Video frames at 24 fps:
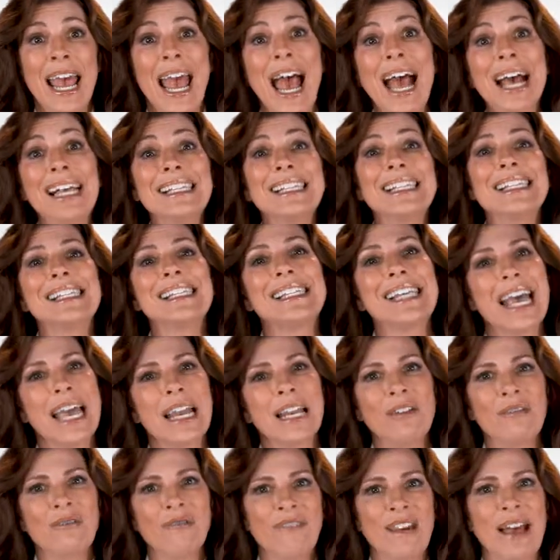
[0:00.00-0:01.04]
as is an
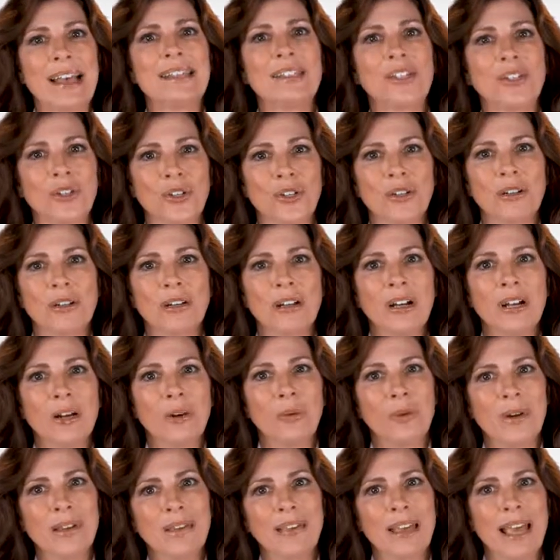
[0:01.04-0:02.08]
investor
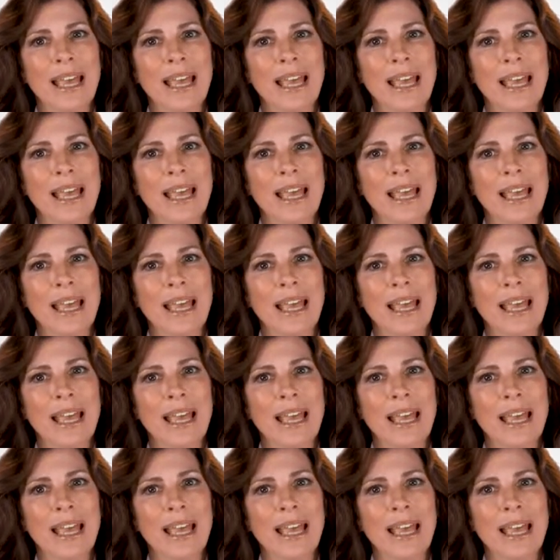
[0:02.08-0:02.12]
with